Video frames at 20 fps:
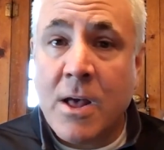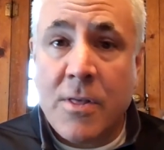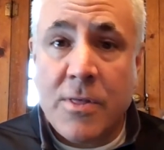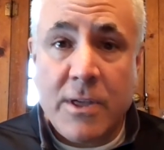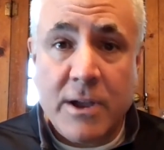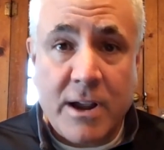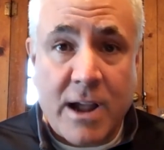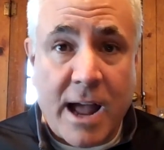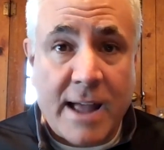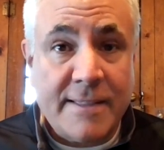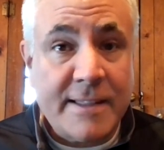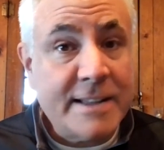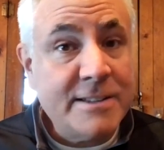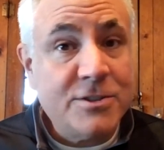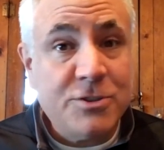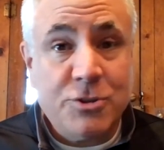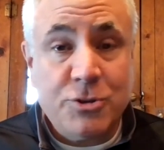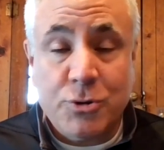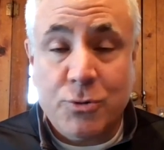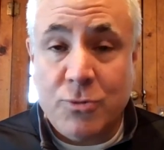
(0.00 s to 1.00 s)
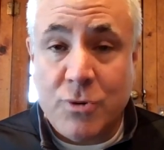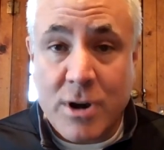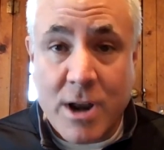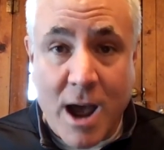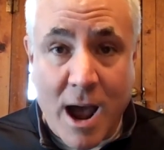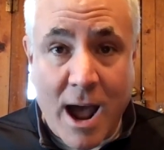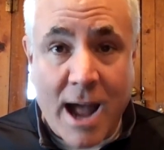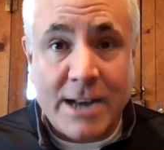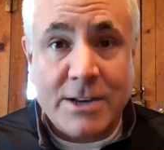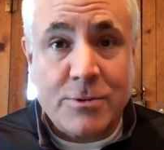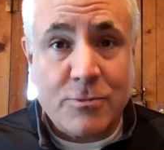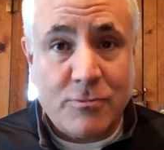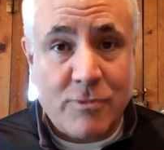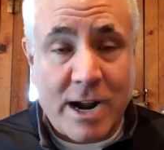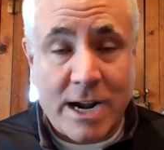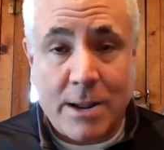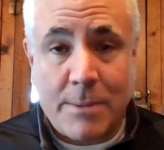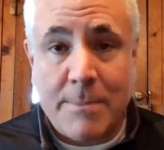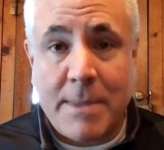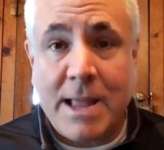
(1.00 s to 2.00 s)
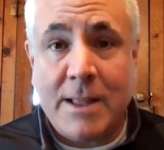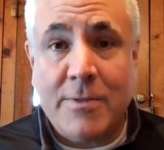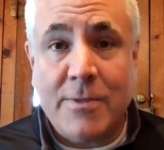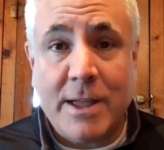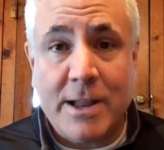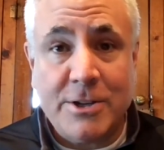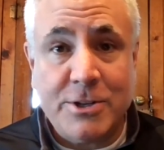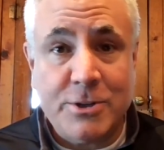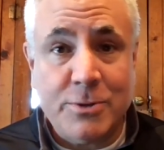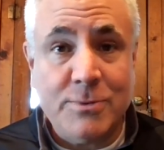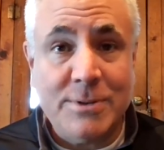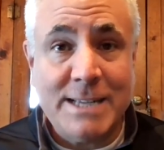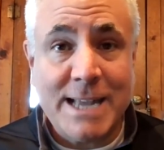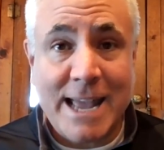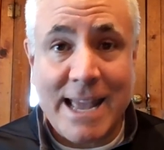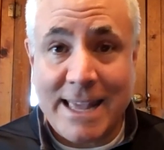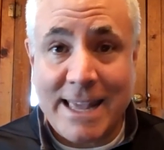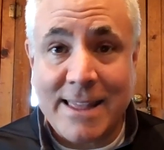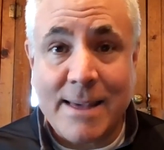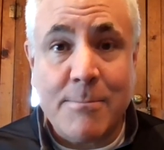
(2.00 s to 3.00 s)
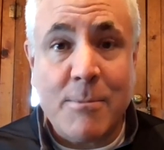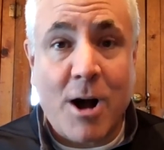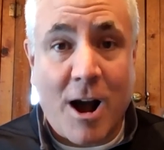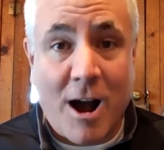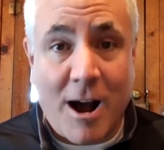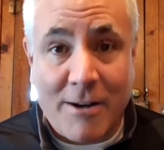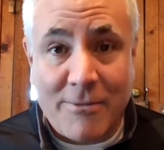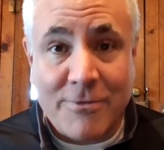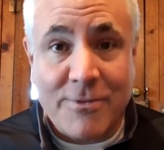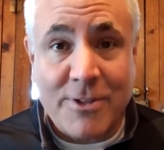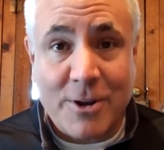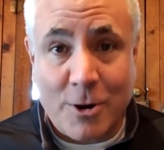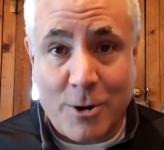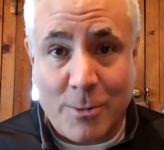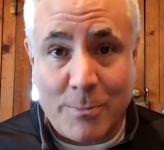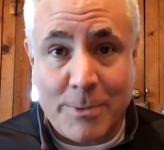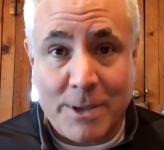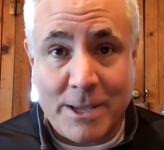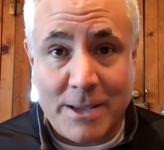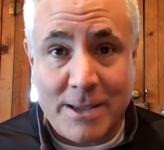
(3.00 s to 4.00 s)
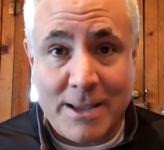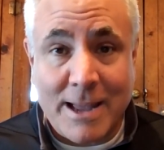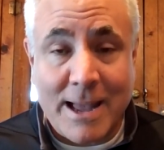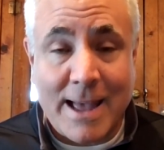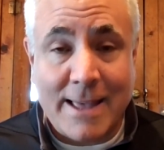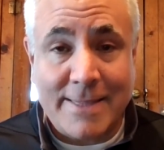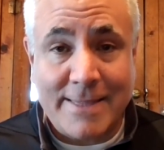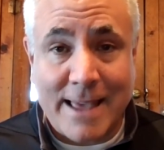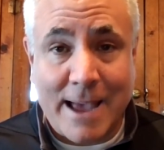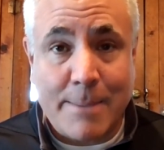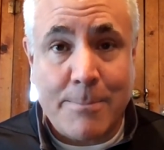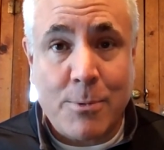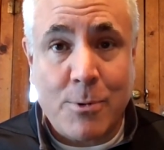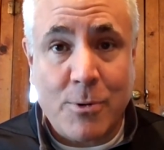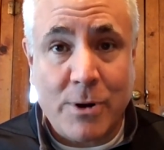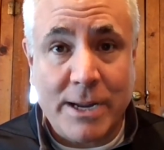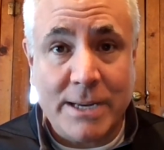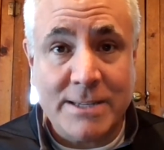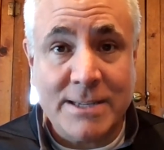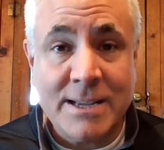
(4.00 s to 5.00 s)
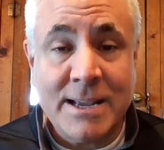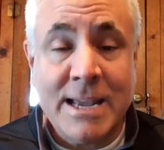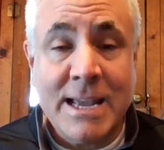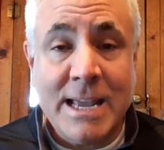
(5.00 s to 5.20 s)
The guidelines do not recommend that you take them off therapy at that point.